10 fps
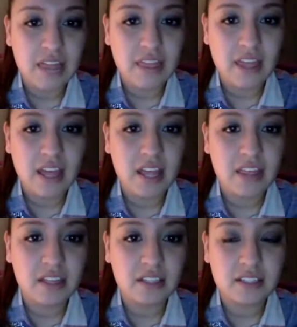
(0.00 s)
then
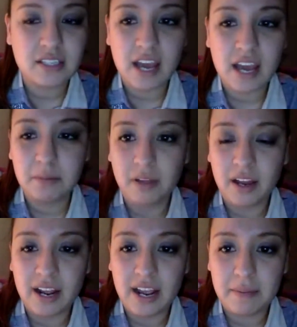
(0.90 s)
the scatter
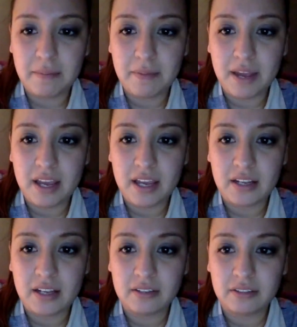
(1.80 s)
plot I
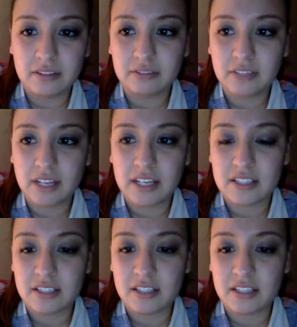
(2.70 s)
made, no, I guess
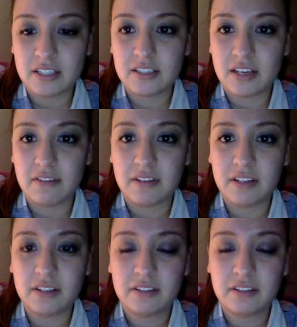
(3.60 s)
it doesn't save it.